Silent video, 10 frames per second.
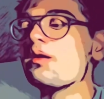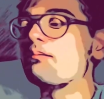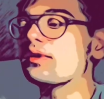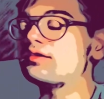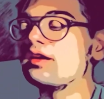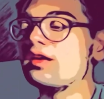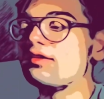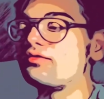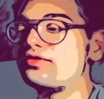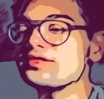But
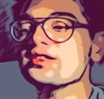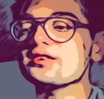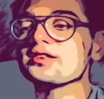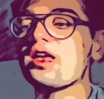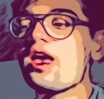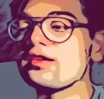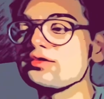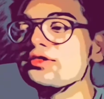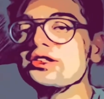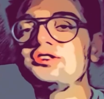physics has
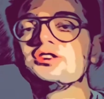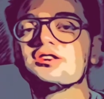reached